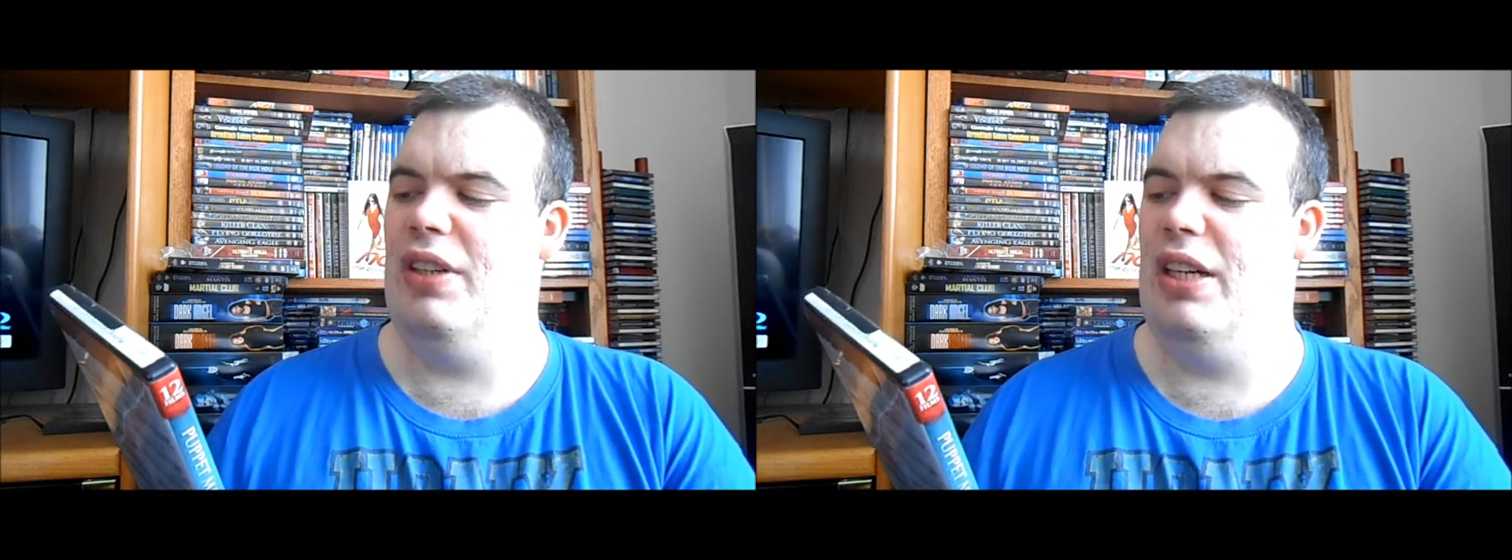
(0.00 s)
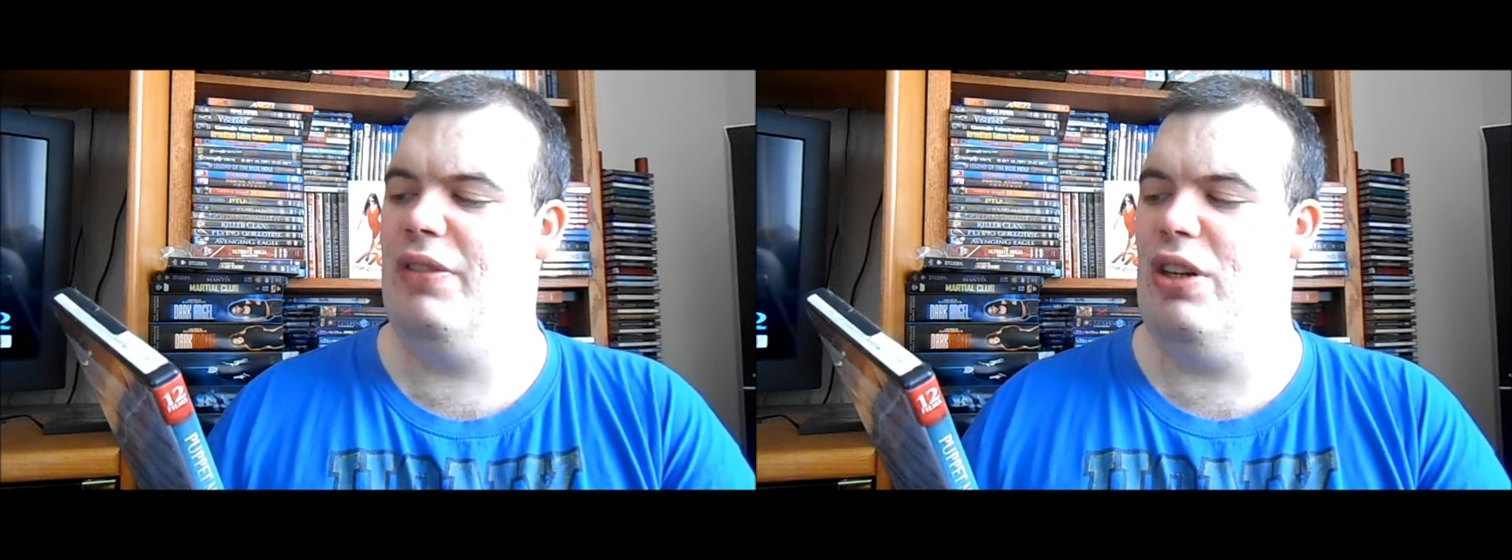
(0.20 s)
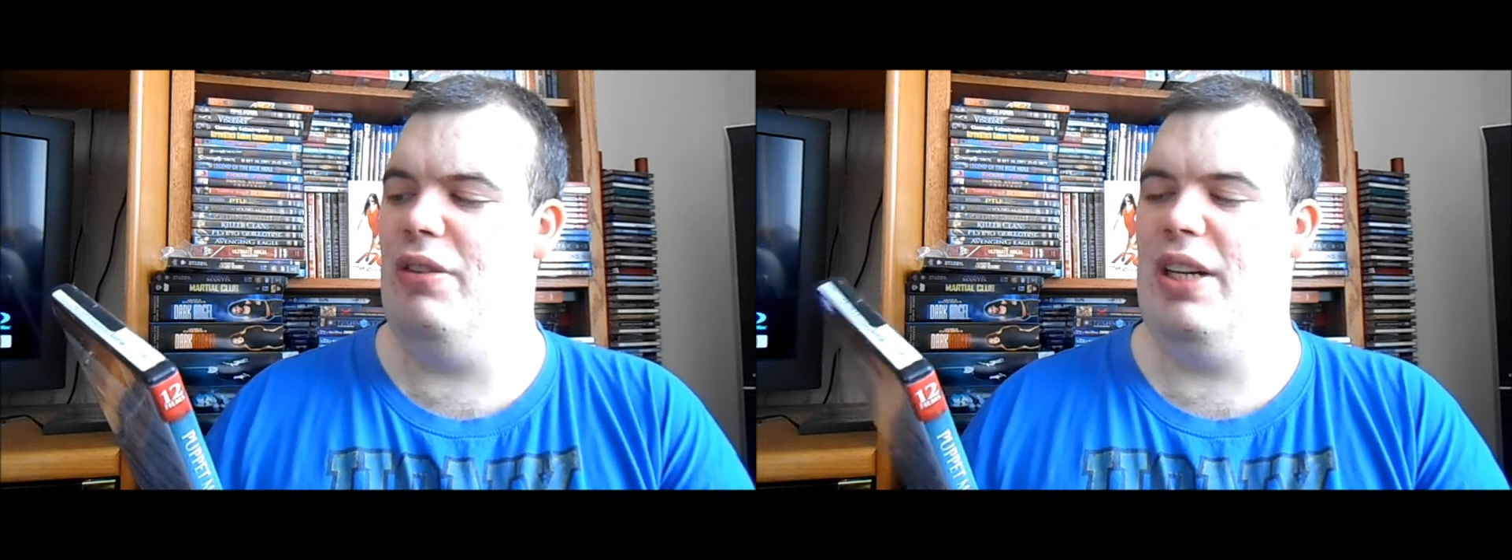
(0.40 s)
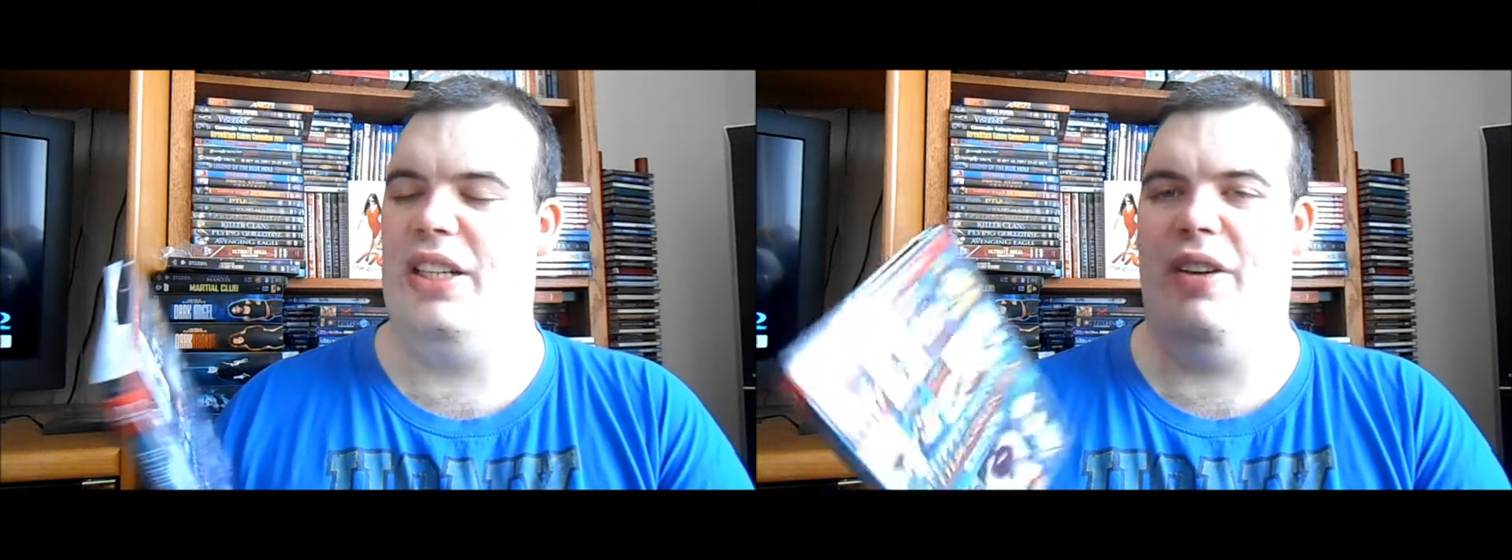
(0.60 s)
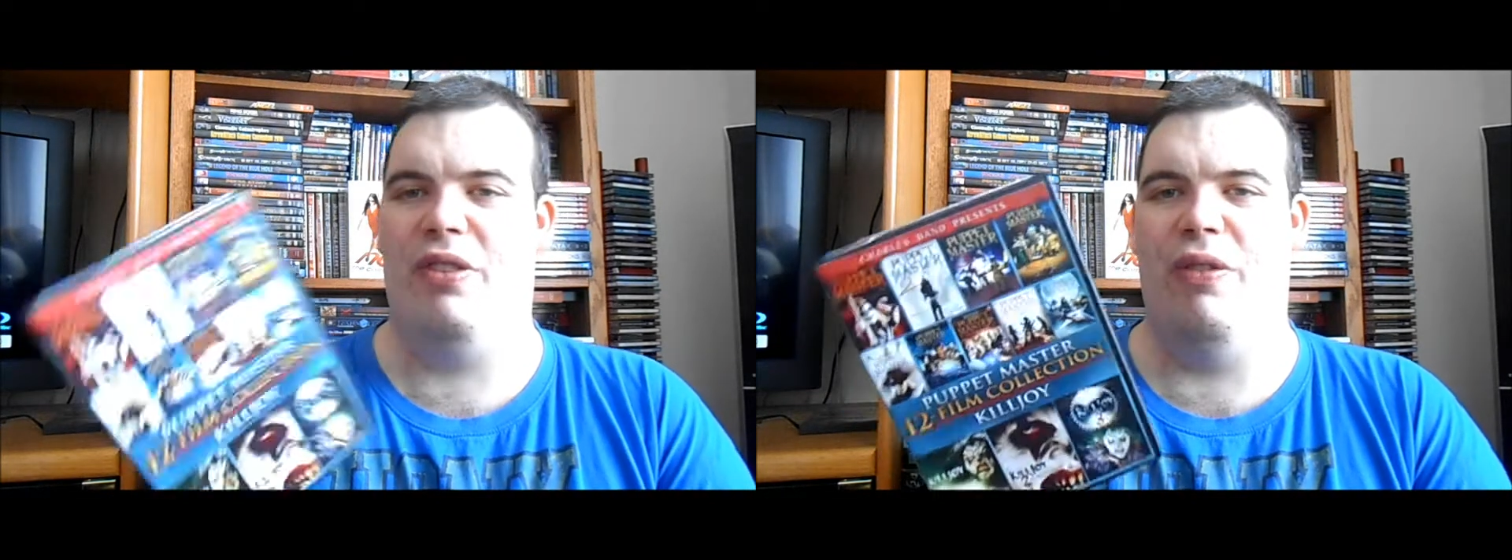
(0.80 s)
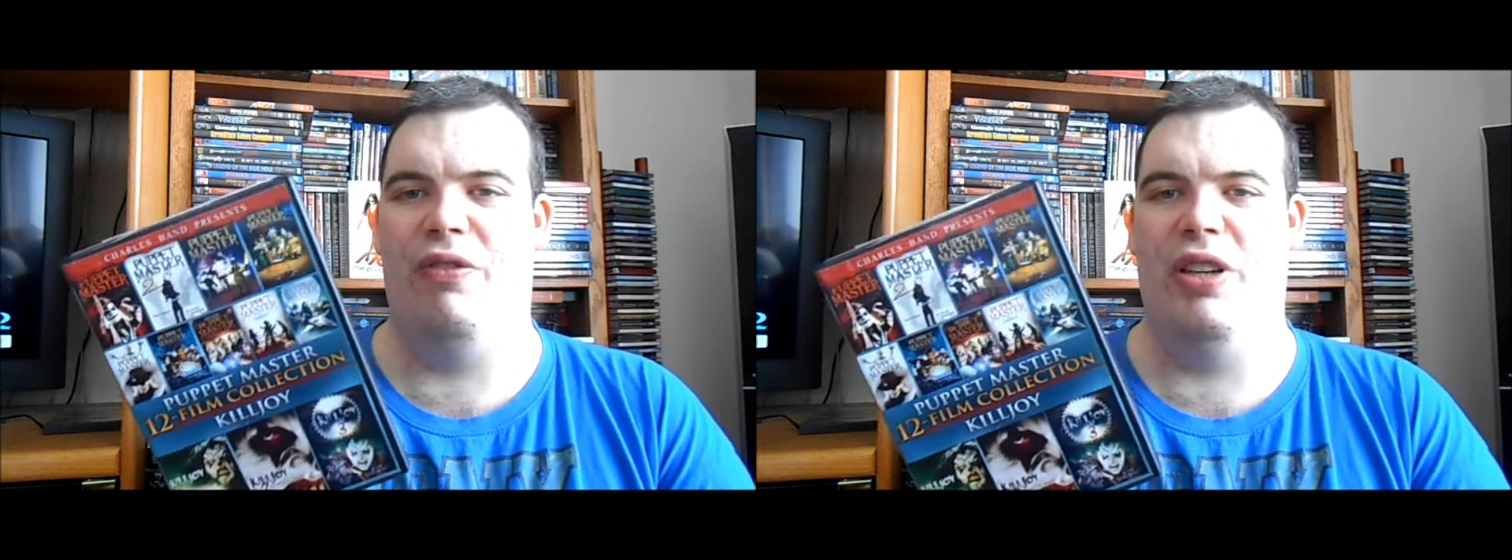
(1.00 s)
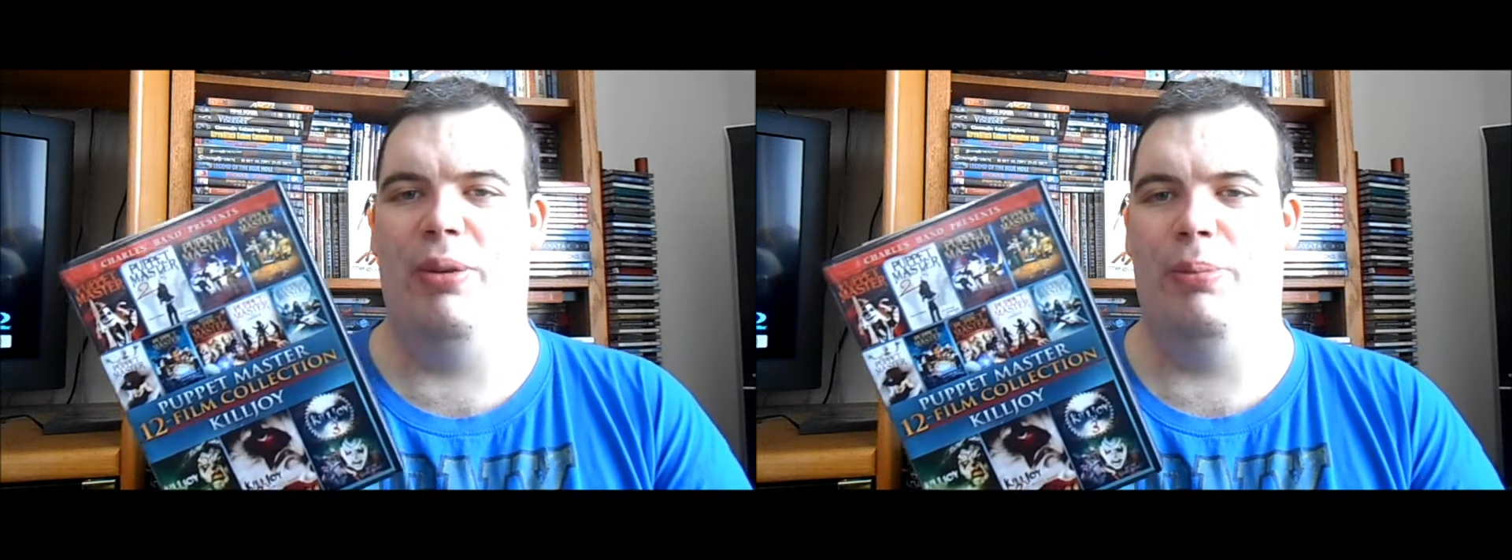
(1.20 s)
I know I've got 3 on